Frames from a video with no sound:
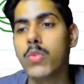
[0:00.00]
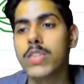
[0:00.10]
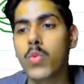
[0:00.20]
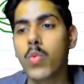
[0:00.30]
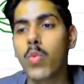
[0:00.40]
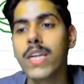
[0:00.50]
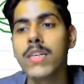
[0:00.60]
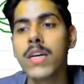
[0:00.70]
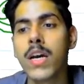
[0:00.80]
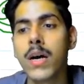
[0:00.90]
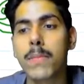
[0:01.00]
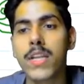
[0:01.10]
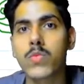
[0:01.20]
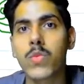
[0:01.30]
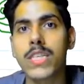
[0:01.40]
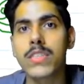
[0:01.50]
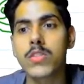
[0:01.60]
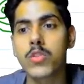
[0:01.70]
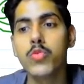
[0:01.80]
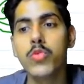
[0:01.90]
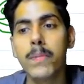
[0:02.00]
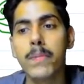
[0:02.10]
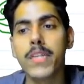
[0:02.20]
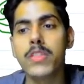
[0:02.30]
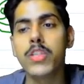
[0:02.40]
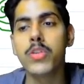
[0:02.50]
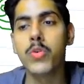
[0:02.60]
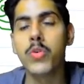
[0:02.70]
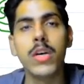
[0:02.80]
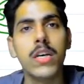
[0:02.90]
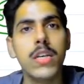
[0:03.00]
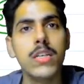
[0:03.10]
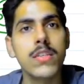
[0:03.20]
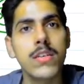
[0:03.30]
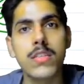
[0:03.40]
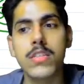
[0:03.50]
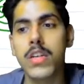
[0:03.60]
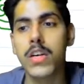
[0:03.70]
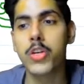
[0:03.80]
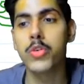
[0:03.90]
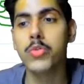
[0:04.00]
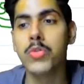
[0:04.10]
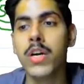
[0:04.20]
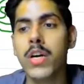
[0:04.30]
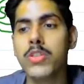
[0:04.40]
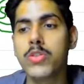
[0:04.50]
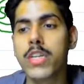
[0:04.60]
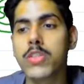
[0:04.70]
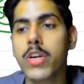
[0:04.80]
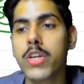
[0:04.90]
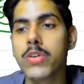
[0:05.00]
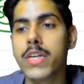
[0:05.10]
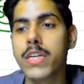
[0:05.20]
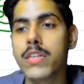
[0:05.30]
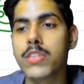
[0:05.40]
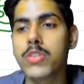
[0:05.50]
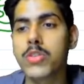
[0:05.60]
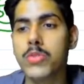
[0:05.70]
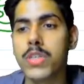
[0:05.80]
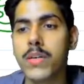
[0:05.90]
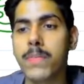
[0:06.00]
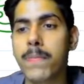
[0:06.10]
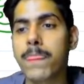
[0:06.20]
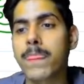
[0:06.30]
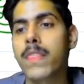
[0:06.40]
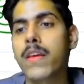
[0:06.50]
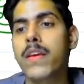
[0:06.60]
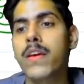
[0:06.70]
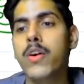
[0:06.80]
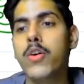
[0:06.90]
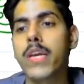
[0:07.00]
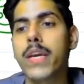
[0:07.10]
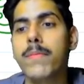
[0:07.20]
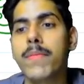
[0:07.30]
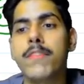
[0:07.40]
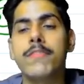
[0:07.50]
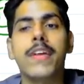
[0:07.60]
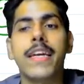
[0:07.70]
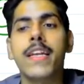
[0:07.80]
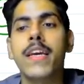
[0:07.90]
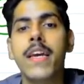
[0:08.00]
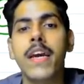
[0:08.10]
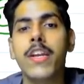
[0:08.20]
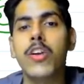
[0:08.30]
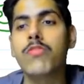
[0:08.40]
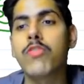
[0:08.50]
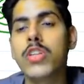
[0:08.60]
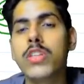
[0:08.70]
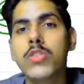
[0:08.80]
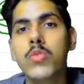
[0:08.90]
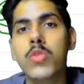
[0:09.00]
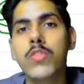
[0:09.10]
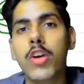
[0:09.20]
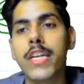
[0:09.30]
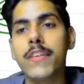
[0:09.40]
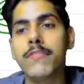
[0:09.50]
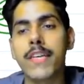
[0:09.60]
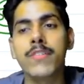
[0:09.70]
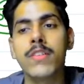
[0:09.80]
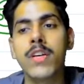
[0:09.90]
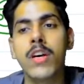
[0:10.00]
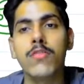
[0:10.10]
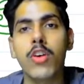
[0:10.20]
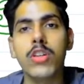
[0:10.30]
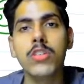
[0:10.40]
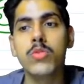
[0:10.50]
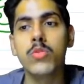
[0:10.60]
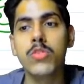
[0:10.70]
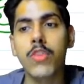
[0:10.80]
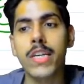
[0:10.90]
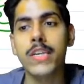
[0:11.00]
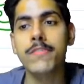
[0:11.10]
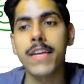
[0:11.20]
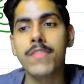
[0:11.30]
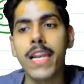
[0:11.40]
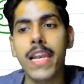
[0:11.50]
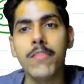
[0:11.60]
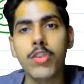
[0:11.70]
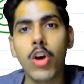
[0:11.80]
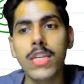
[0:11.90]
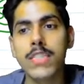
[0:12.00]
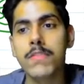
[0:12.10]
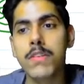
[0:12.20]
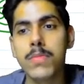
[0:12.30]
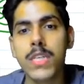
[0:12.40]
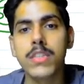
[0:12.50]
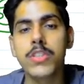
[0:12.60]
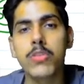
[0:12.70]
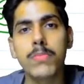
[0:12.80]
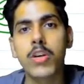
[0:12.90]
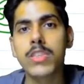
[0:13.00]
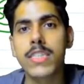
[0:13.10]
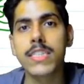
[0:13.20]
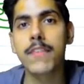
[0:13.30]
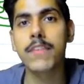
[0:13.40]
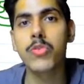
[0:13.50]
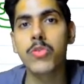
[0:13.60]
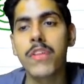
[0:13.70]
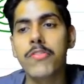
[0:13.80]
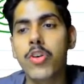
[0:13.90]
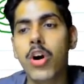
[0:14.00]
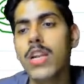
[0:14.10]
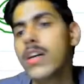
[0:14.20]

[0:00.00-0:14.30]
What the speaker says: So 1 plus 1 is 2 plus 0 is 2. So it is going to return us 2 here. Okay, fine. Now for this node 45, the left call is giving me a 0 because it is having no left call.